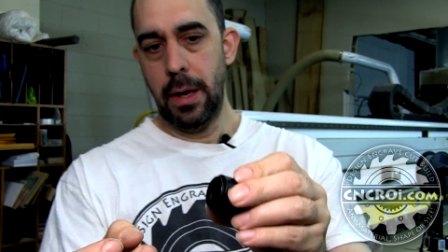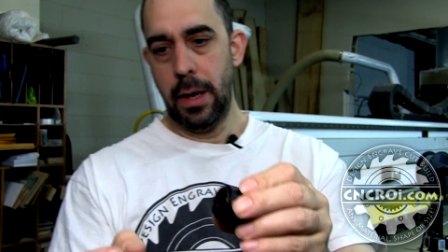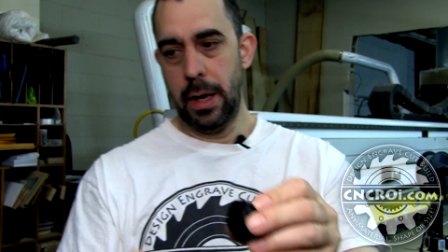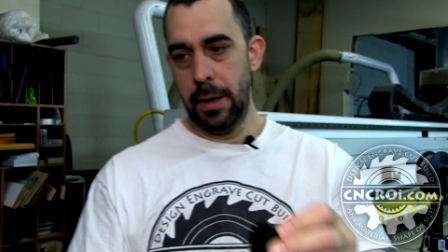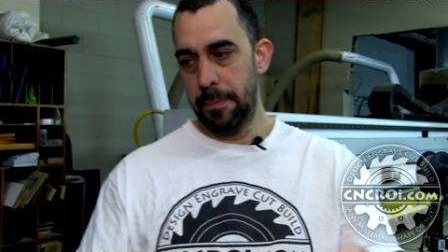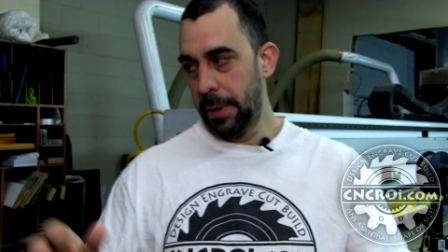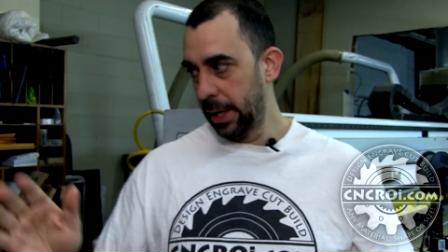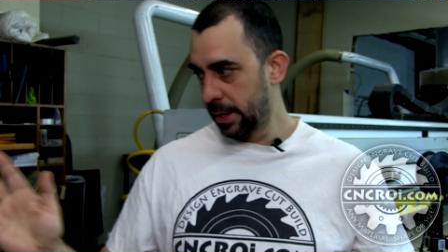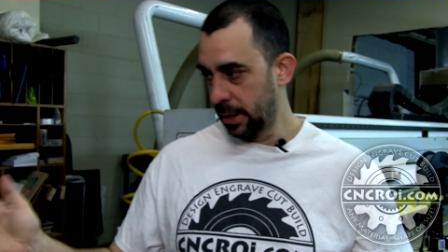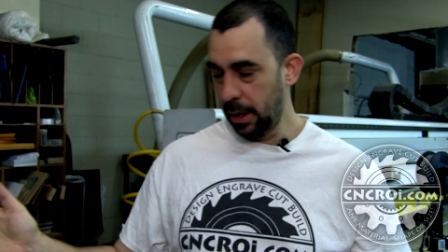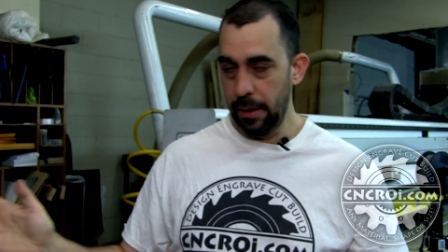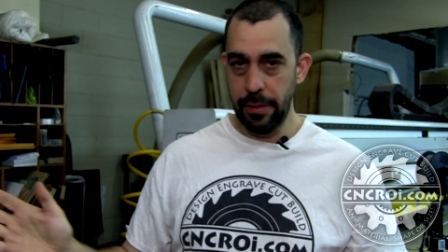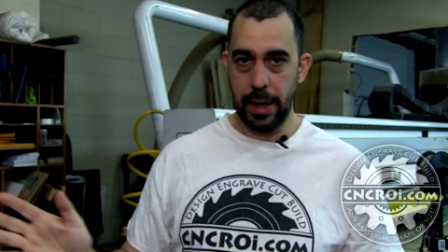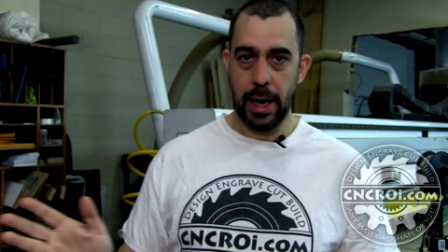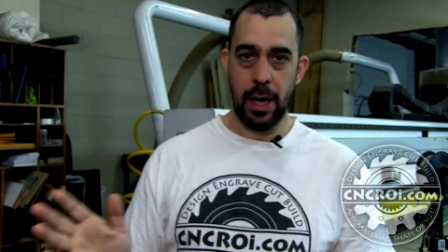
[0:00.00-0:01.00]
And based
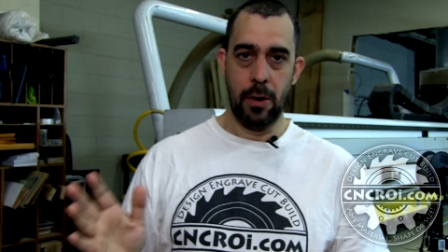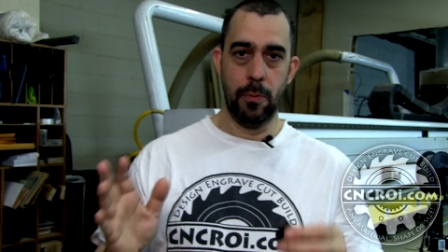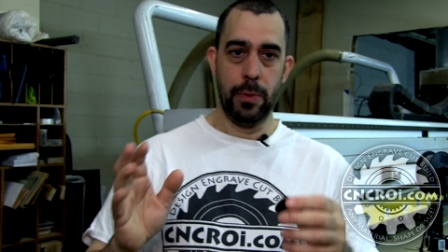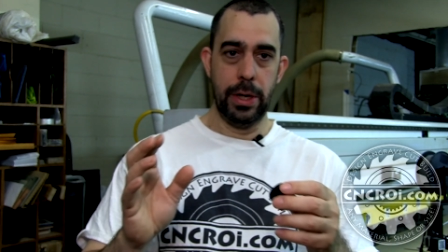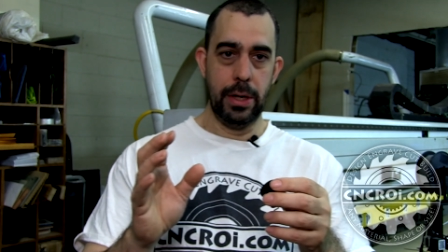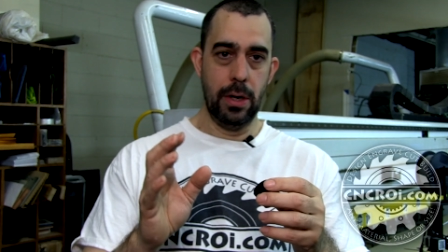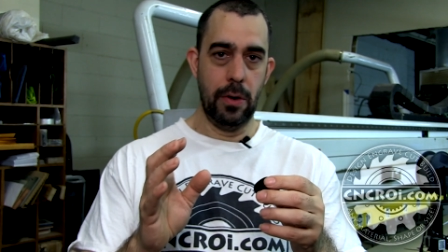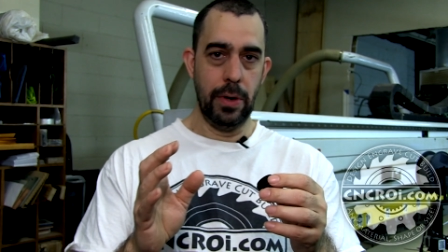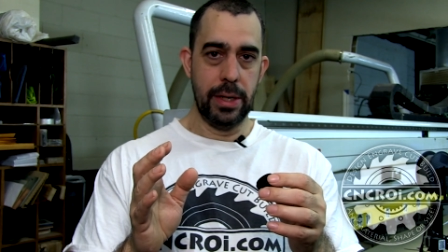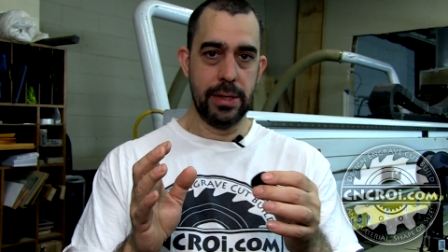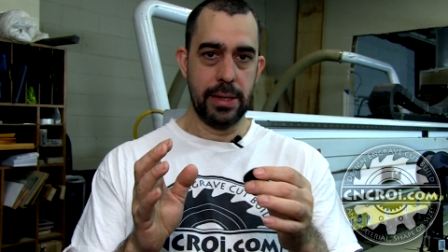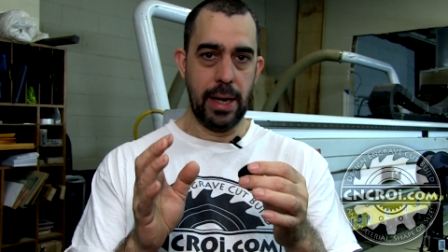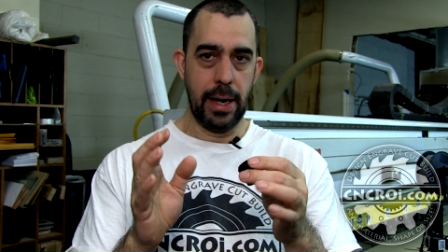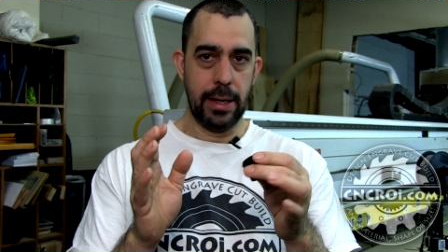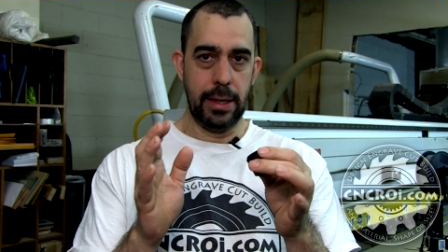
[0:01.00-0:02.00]
on that, we know
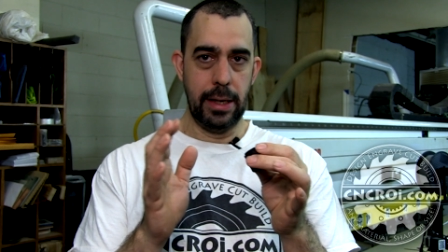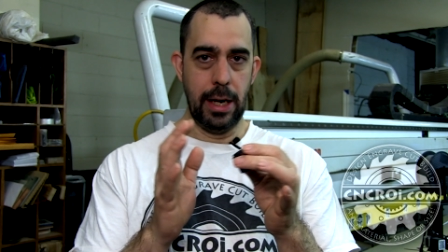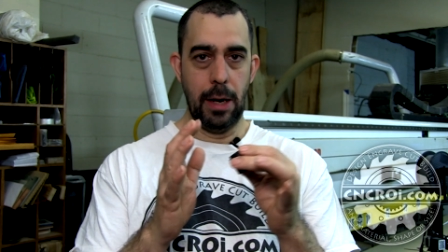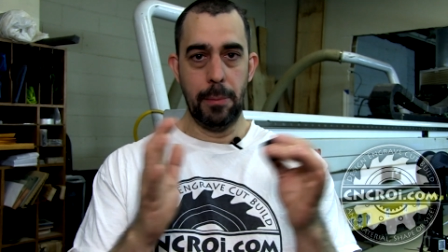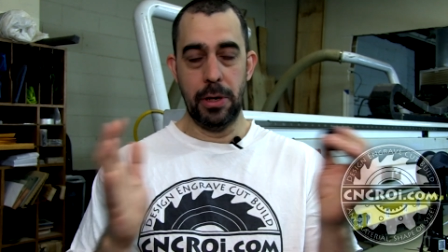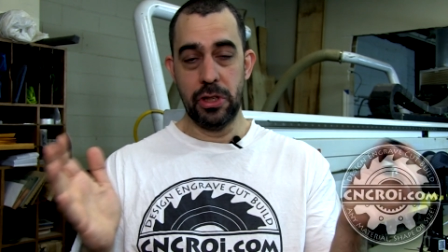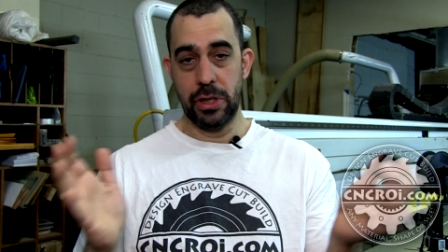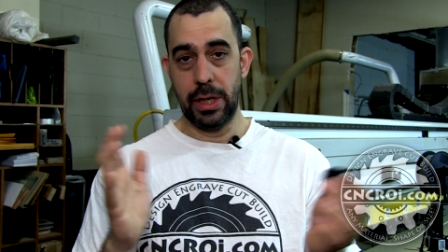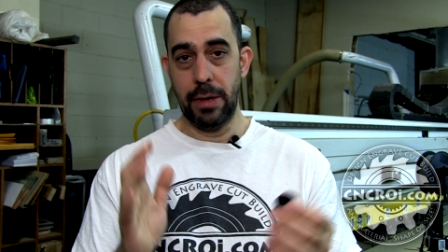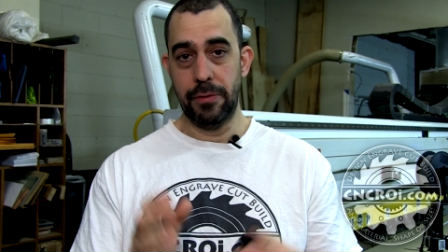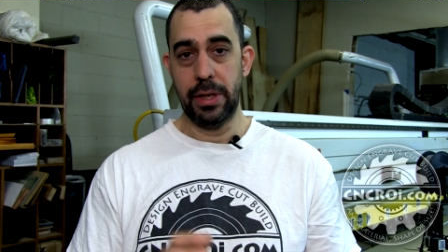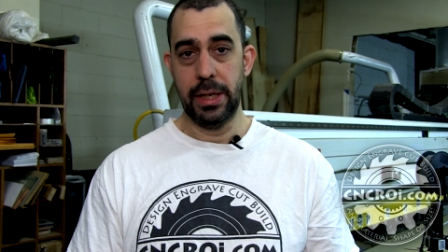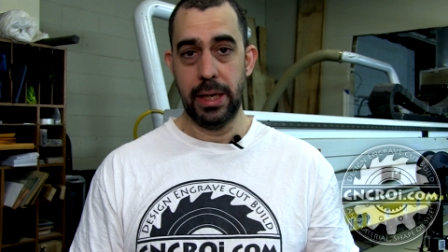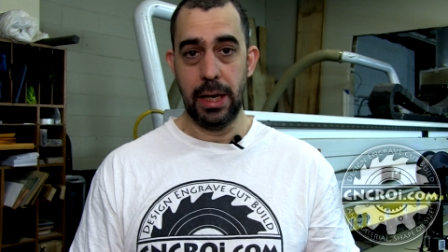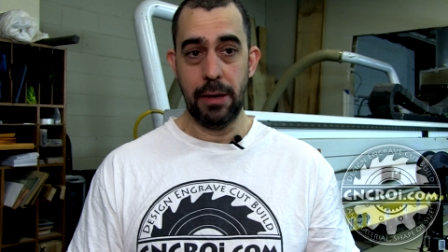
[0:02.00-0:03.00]
exactly how much
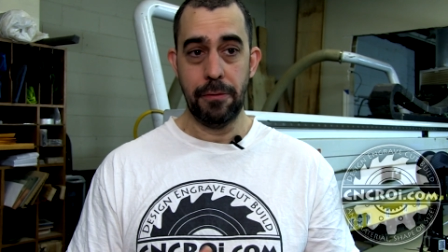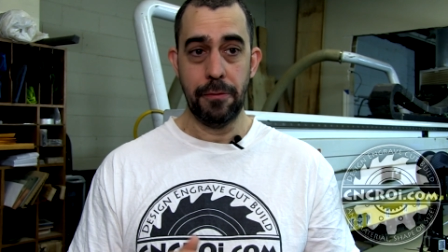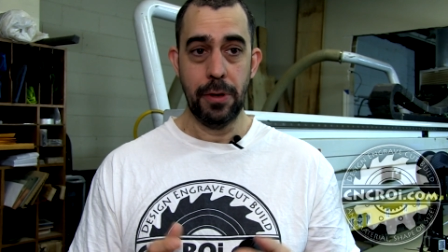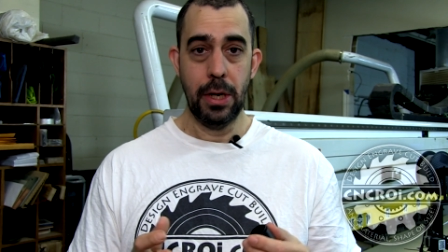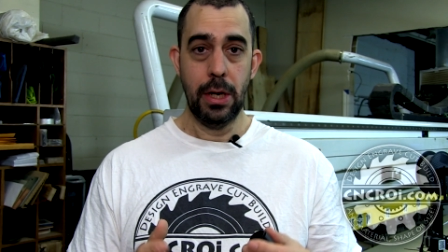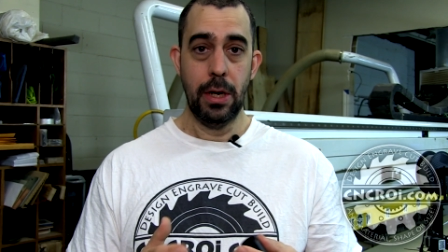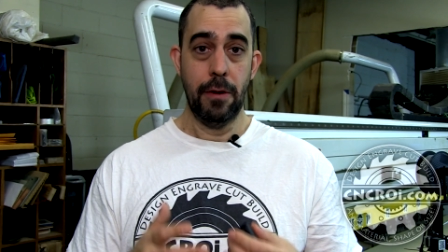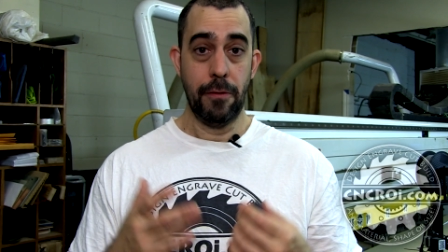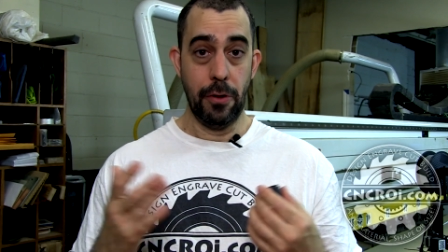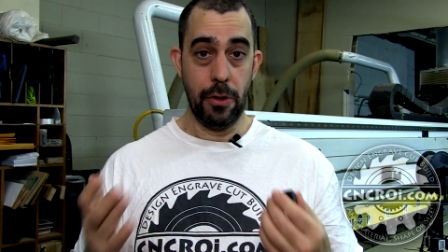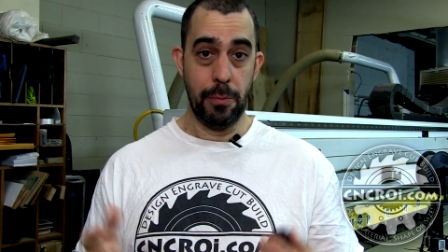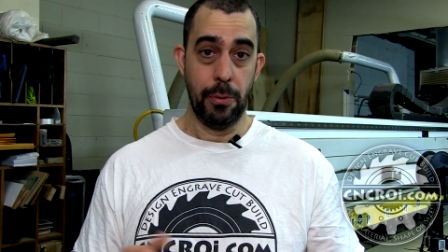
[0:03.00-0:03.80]
give to give for the